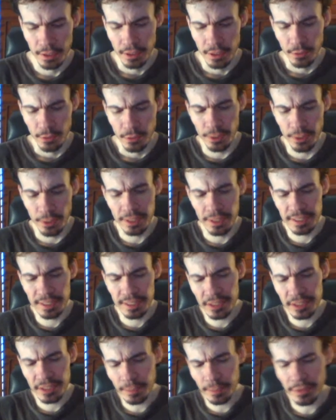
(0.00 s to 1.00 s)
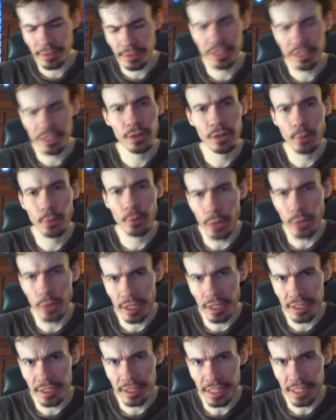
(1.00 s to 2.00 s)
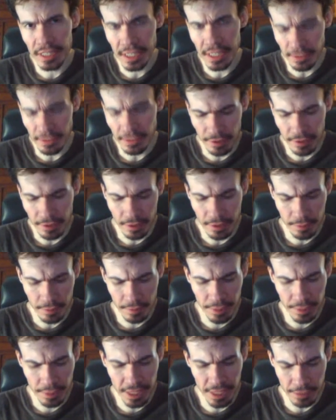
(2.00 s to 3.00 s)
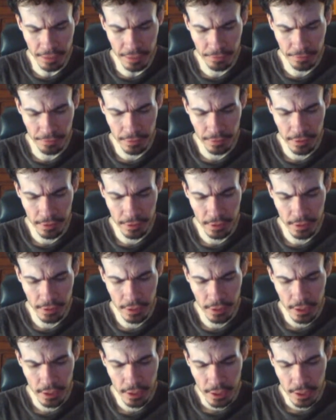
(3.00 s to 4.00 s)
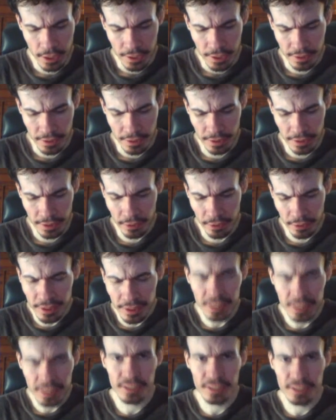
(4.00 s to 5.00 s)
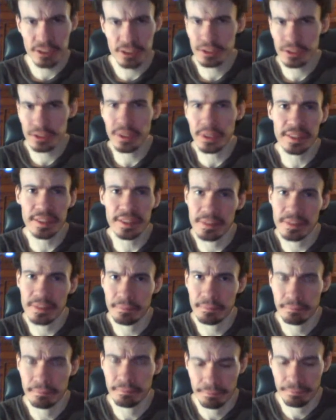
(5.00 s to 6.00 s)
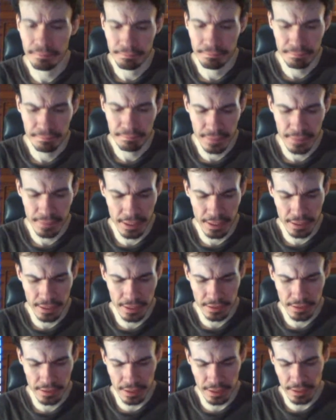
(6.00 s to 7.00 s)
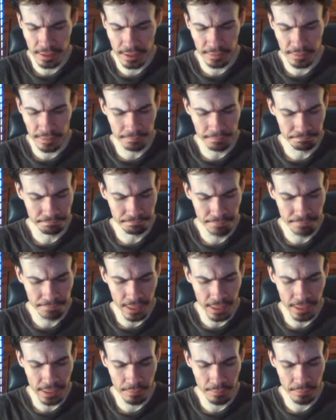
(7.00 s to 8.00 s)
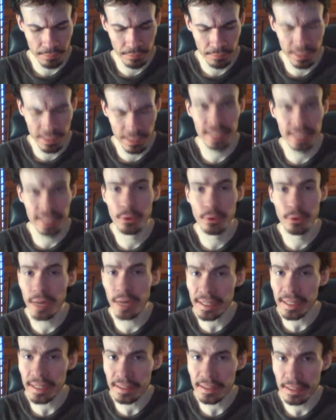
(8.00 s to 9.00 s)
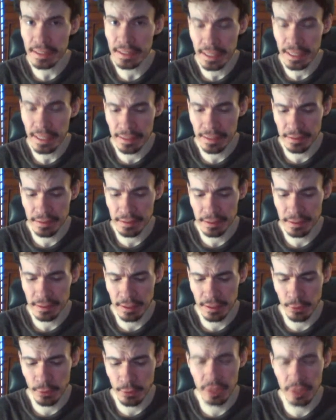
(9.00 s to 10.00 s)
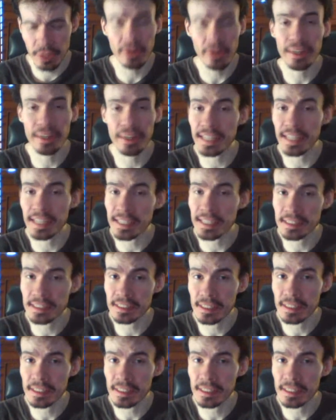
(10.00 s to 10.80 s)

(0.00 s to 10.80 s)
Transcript: Well, let's talk about the quality of the PDF. The quality is just great. It's in black and white. It's well organized,